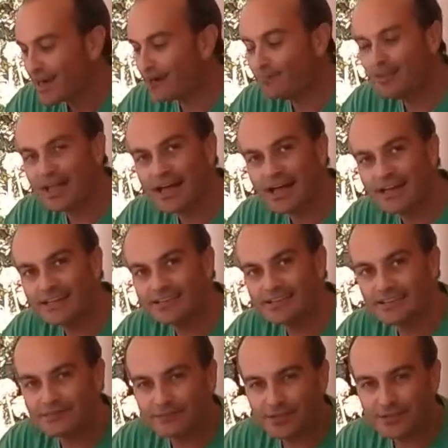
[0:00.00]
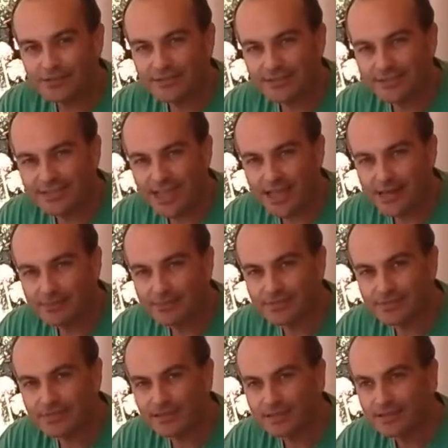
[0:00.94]
applying different
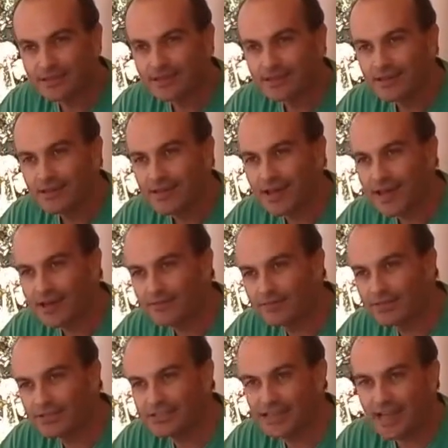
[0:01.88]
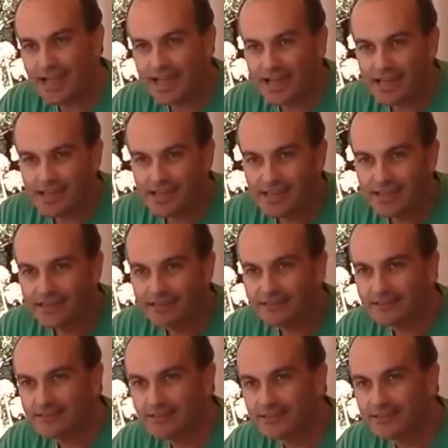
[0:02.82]
steps every day